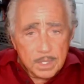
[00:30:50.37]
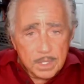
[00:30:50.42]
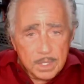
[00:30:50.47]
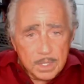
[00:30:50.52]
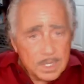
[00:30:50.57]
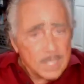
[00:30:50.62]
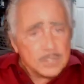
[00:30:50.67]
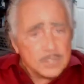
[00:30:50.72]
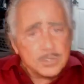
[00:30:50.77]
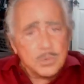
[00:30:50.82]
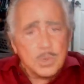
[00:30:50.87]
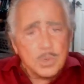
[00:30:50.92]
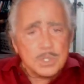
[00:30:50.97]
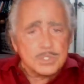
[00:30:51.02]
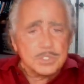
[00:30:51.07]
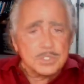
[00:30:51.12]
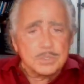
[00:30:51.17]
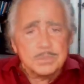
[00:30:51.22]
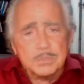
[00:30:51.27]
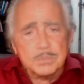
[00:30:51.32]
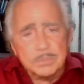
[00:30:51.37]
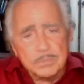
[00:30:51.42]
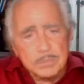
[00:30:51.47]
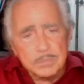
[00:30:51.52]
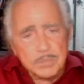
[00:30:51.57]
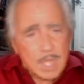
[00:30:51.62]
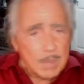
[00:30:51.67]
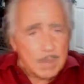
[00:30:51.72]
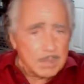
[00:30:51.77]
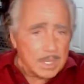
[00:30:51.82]
Next question,
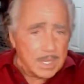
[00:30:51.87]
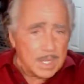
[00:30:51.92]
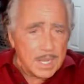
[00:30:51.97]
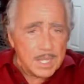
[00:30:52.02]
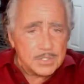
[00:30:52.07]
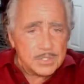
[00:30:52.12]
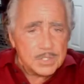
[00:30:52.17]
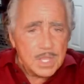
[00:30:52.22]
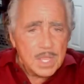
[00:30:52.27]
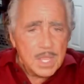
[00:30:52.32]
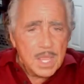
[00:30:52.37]
commonly asked: